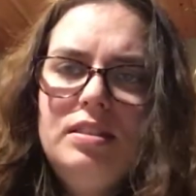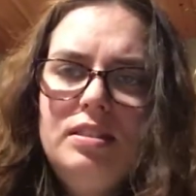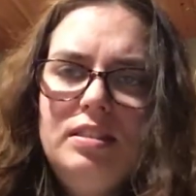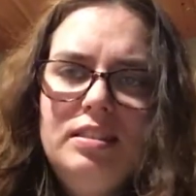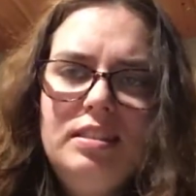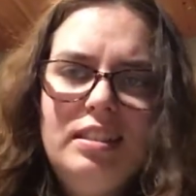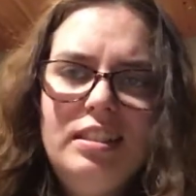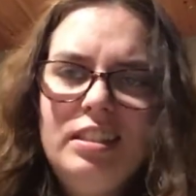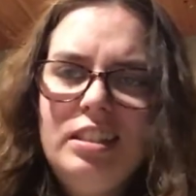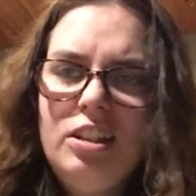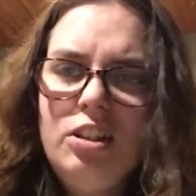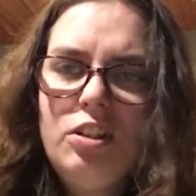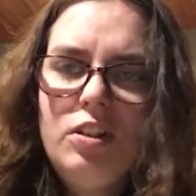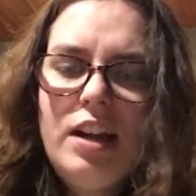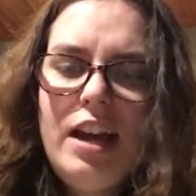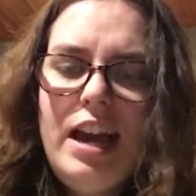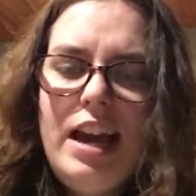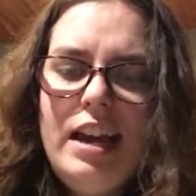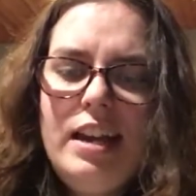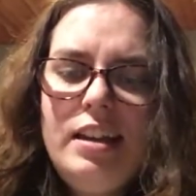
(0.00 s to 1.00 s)
And they're
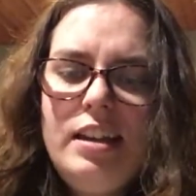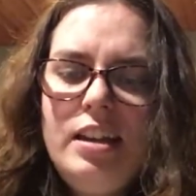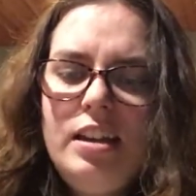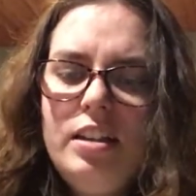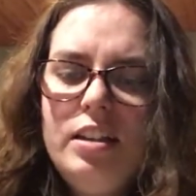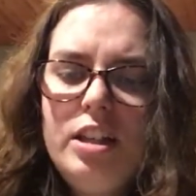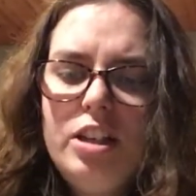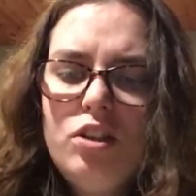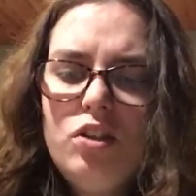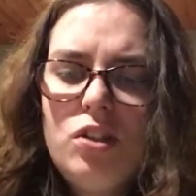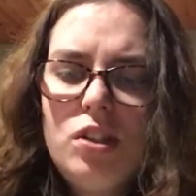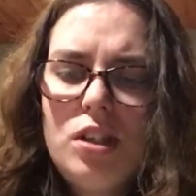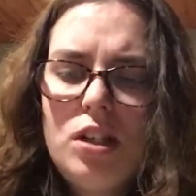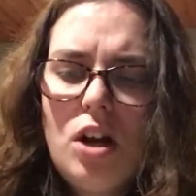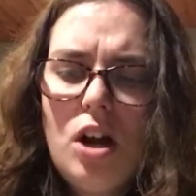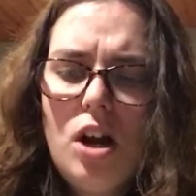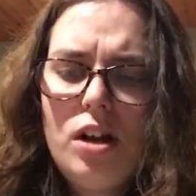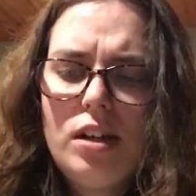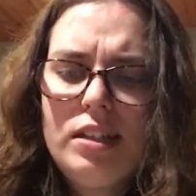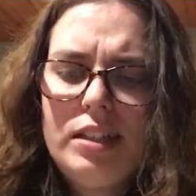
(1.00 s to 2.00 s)
hanging their
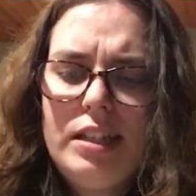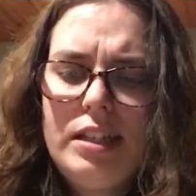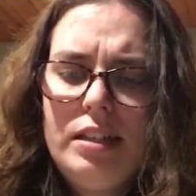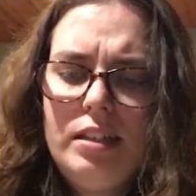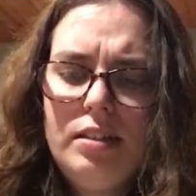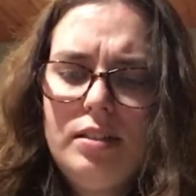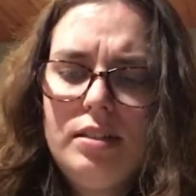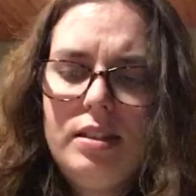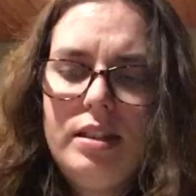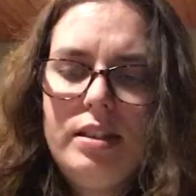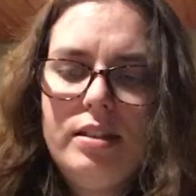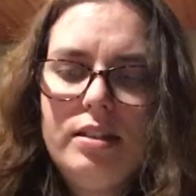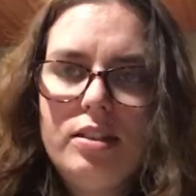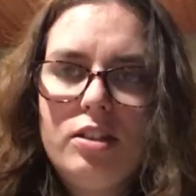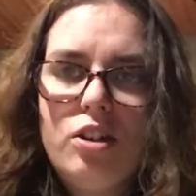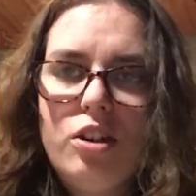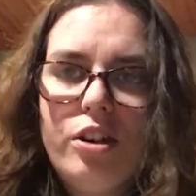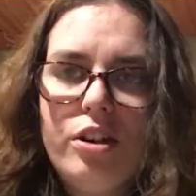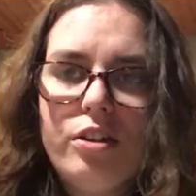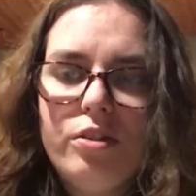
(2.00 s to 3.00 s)
stockings, he
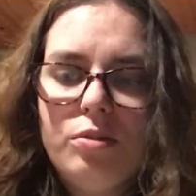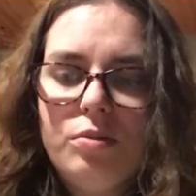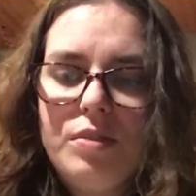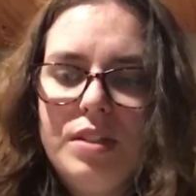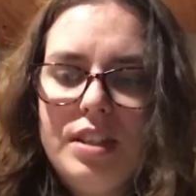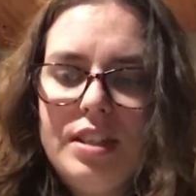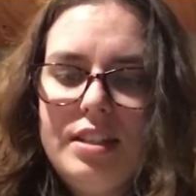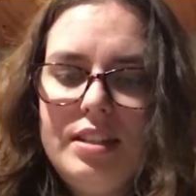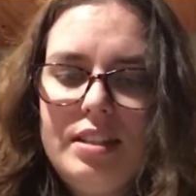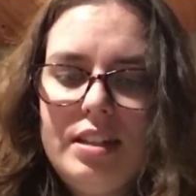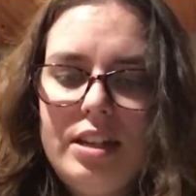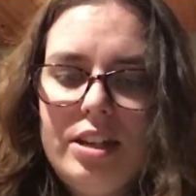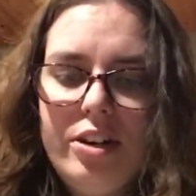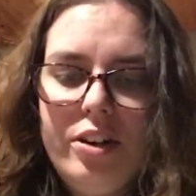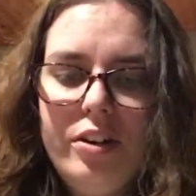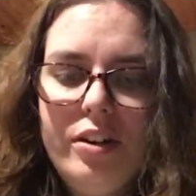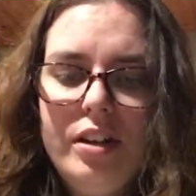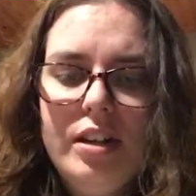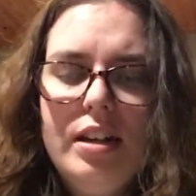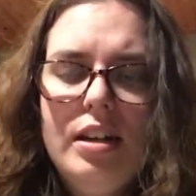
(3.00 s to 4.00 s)
snarled with a
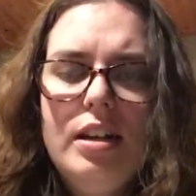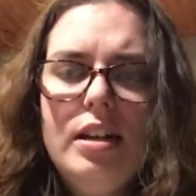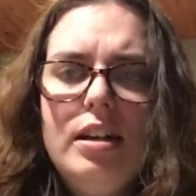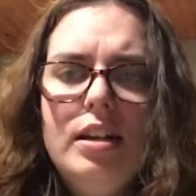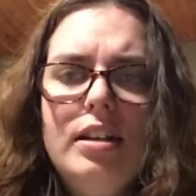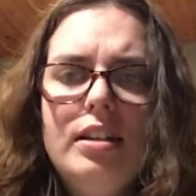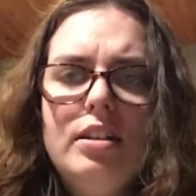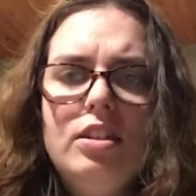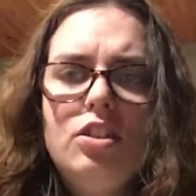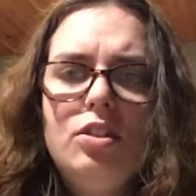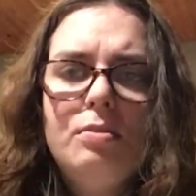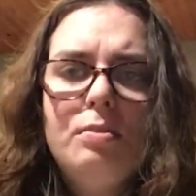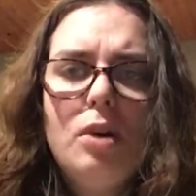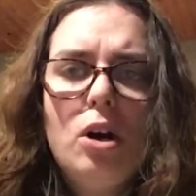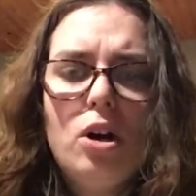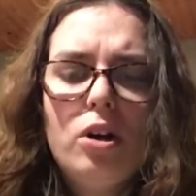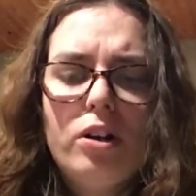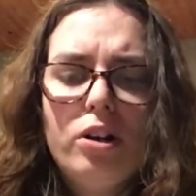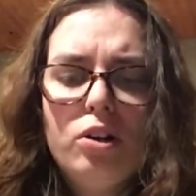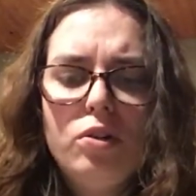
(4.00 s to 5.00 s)
sneer.
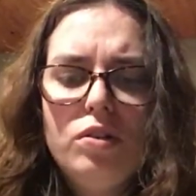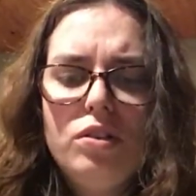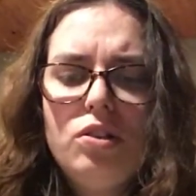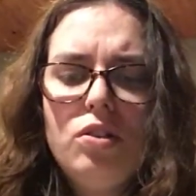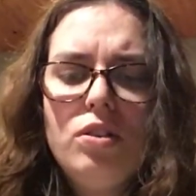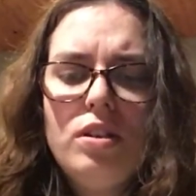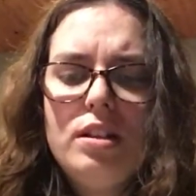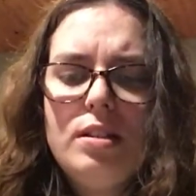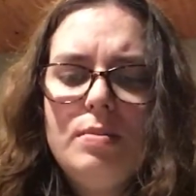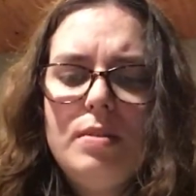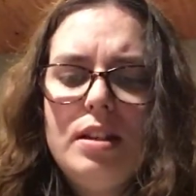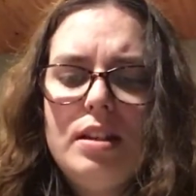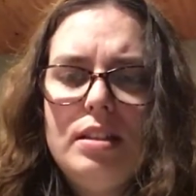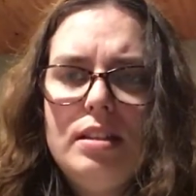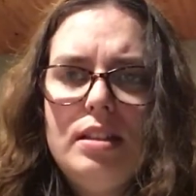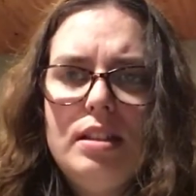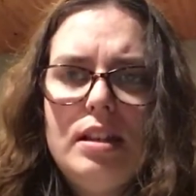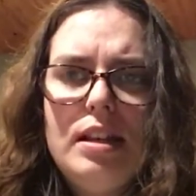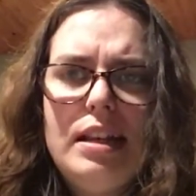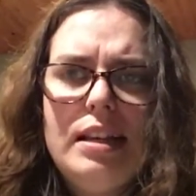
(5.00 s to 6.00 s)
Tomorrow's
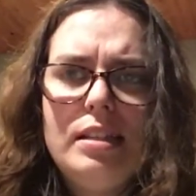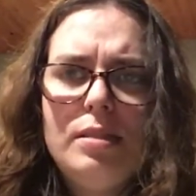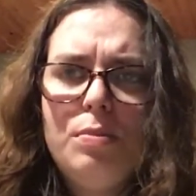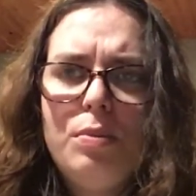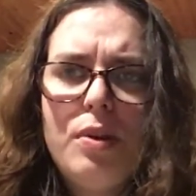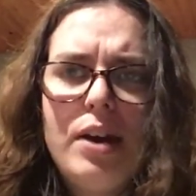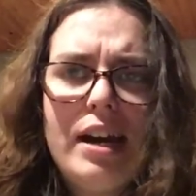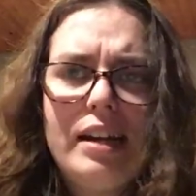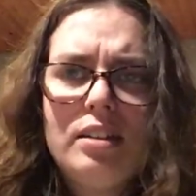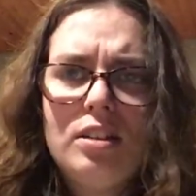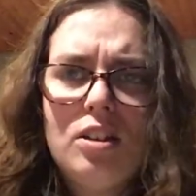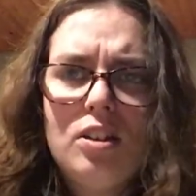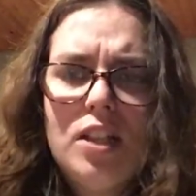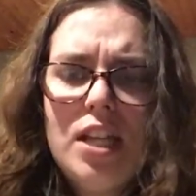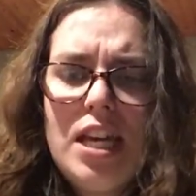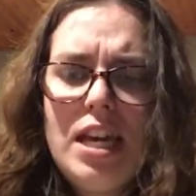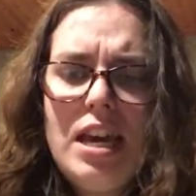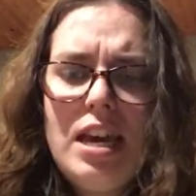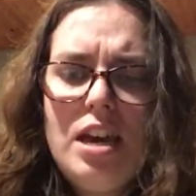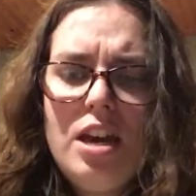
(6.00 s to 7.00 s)
Christmas, it's
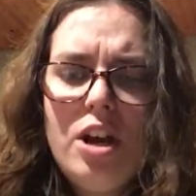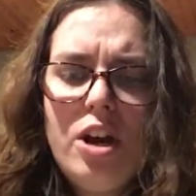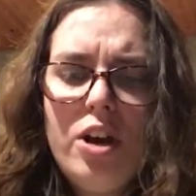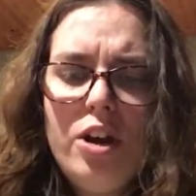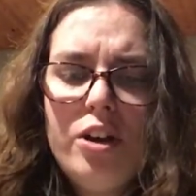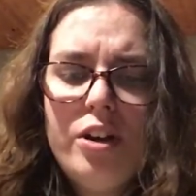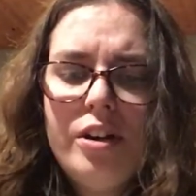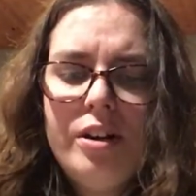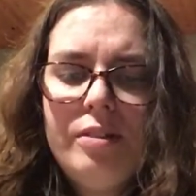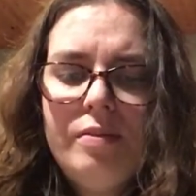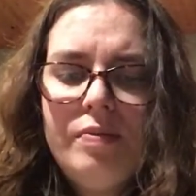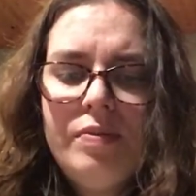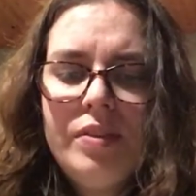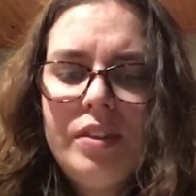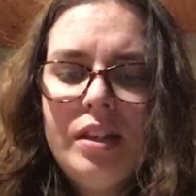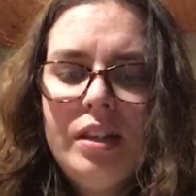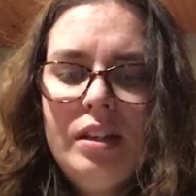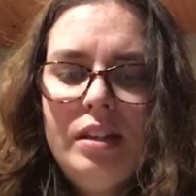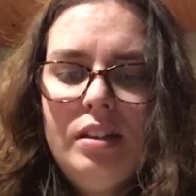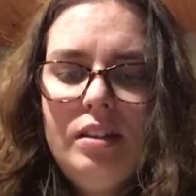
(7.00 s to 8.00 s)
practically here.
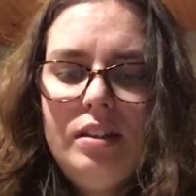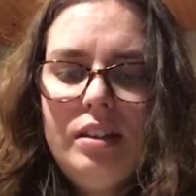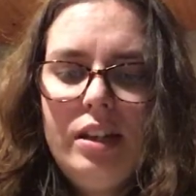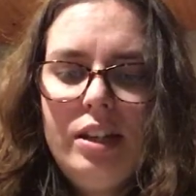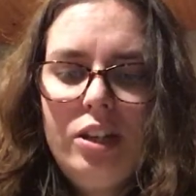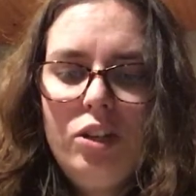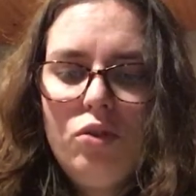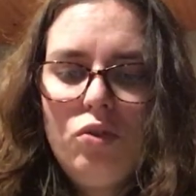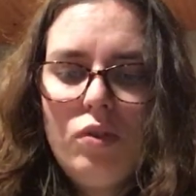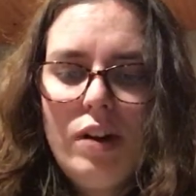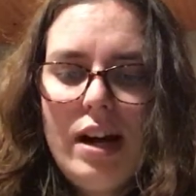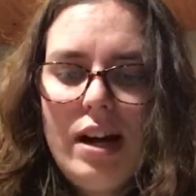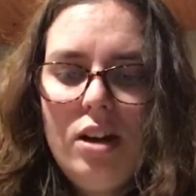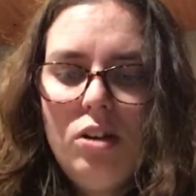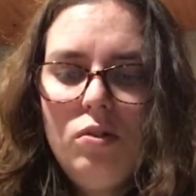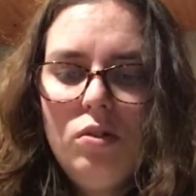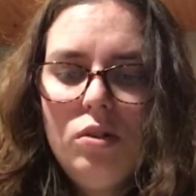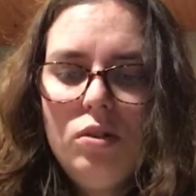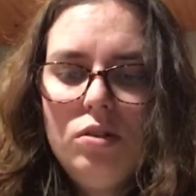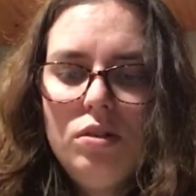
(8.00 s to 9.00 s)
Then he
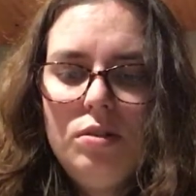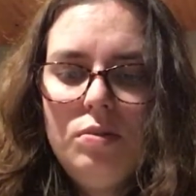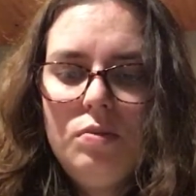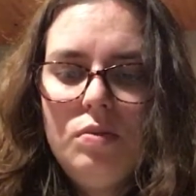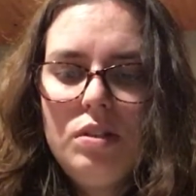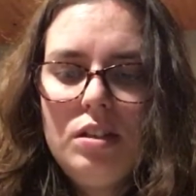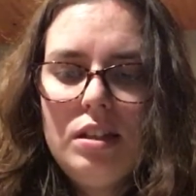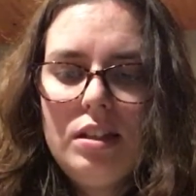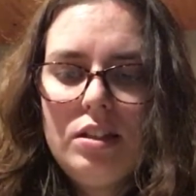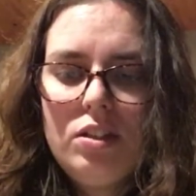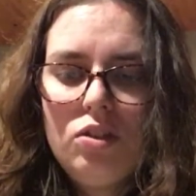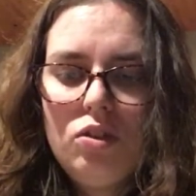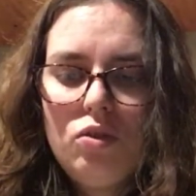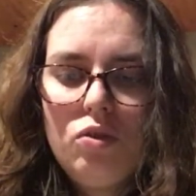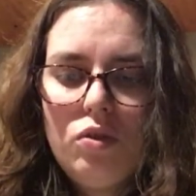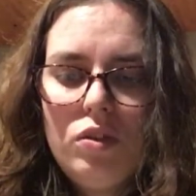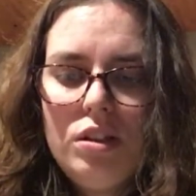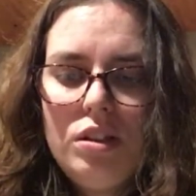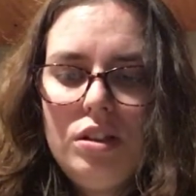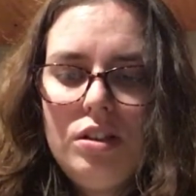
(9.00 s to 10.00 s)
growled with his
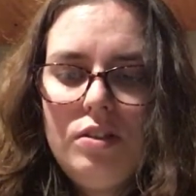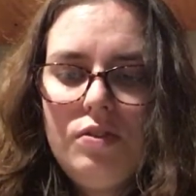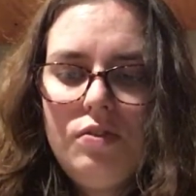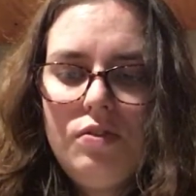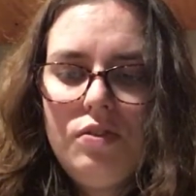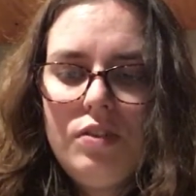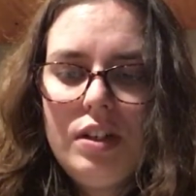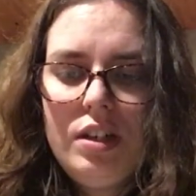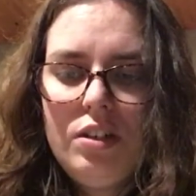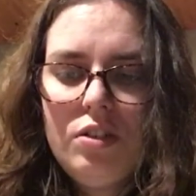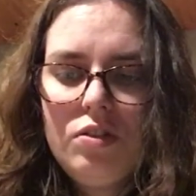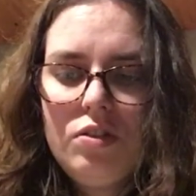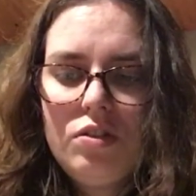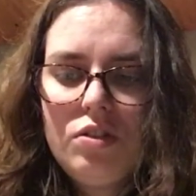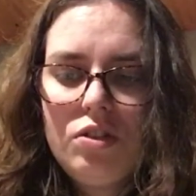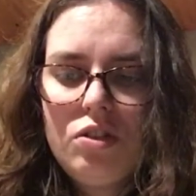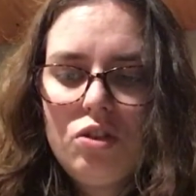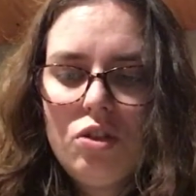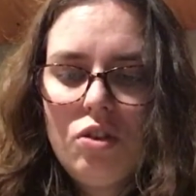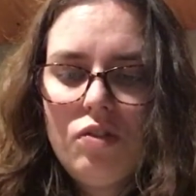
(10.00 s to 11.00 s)
Grinch
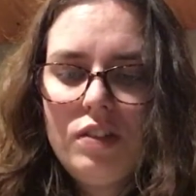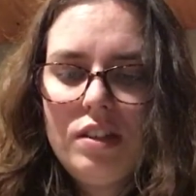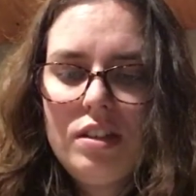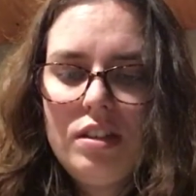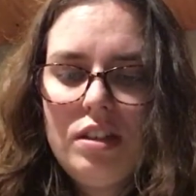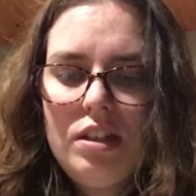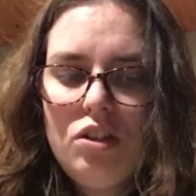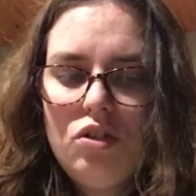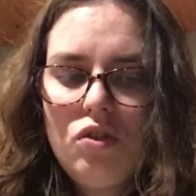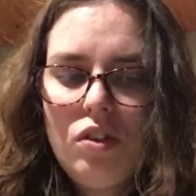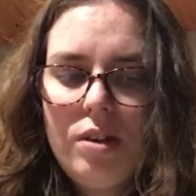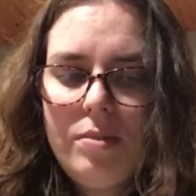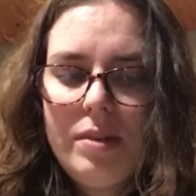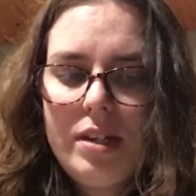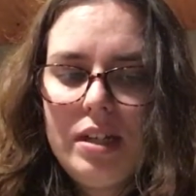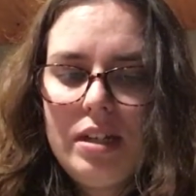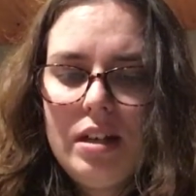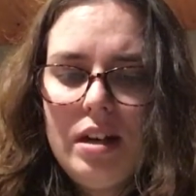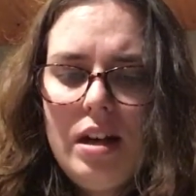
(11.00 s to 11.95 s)
fingers nervously drumming.